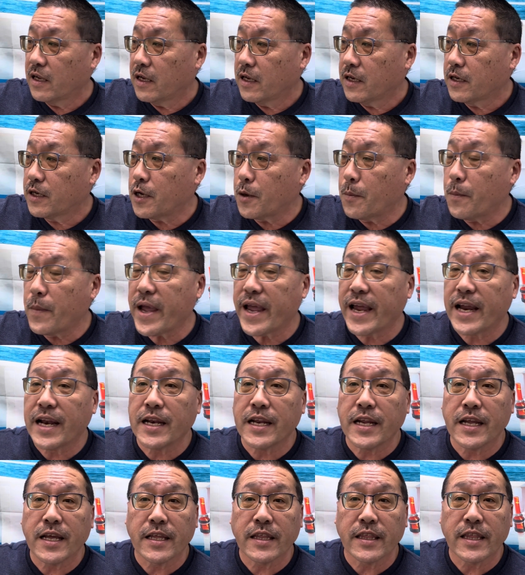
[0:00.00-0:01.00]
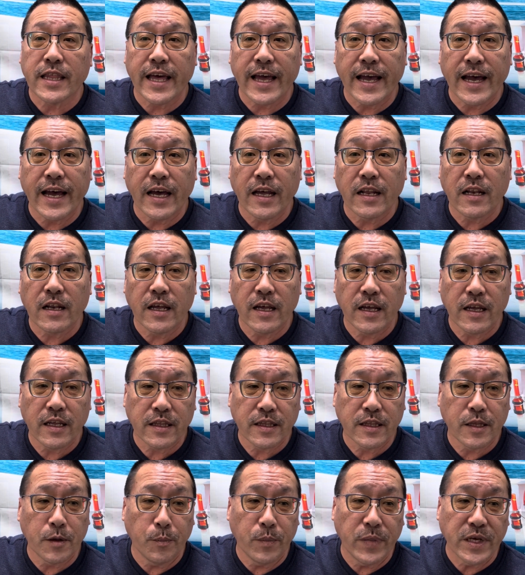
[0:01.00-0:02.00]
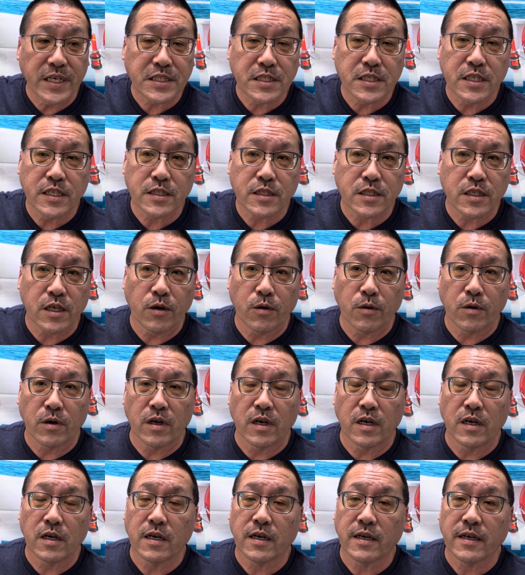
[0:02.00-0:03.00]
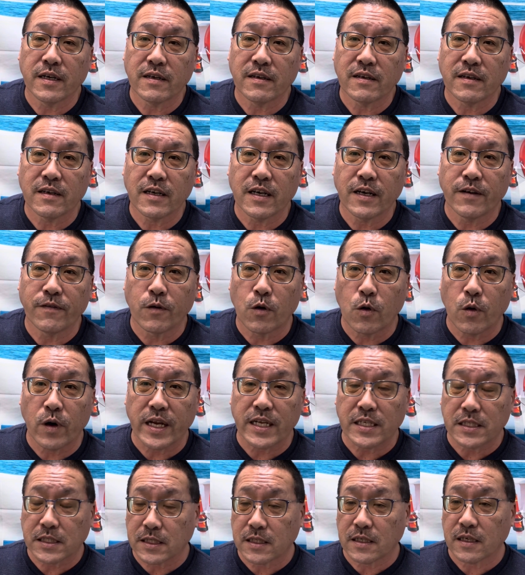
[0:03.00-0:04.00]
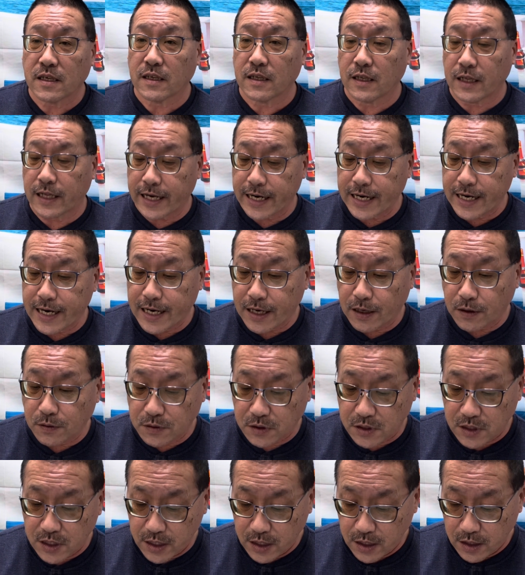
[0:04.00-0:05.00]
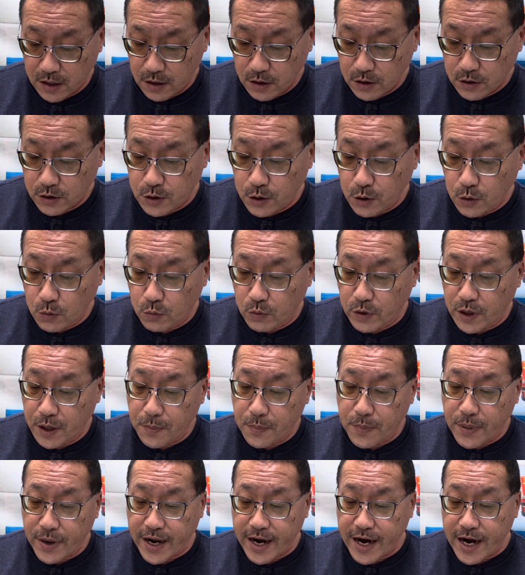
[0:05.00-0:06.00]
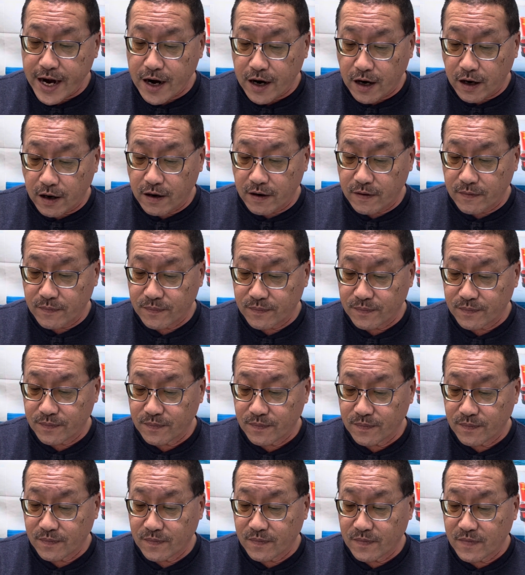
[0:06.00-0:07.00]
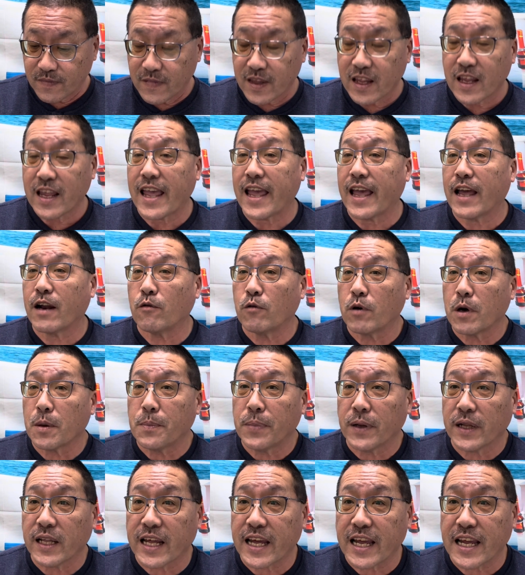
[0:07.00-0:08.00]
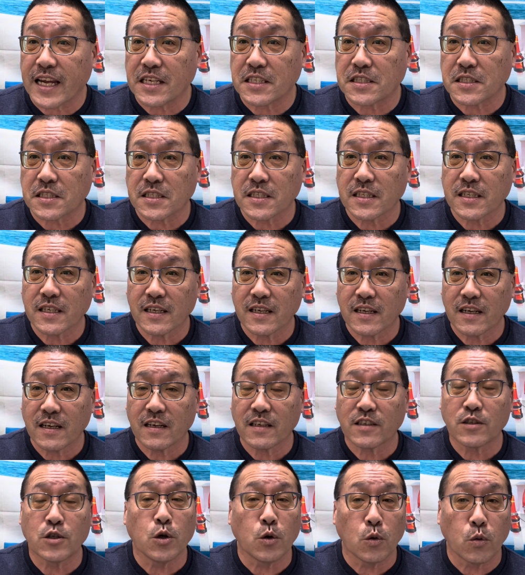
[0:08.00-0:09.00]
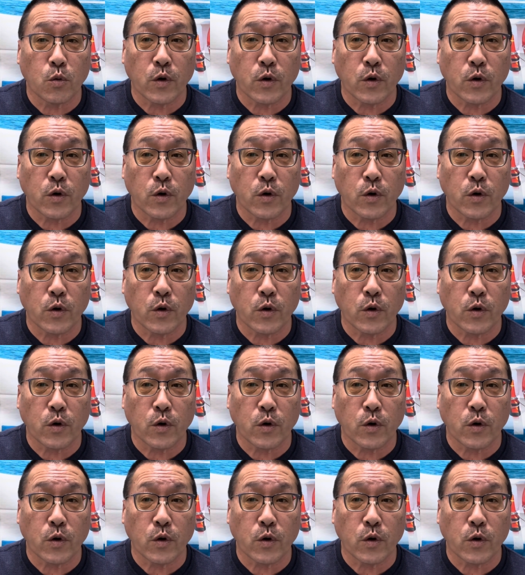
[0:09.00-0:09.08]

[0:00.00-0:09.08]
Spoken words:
demanding that the business owner of Quinn's Lighthouse to repair and replace the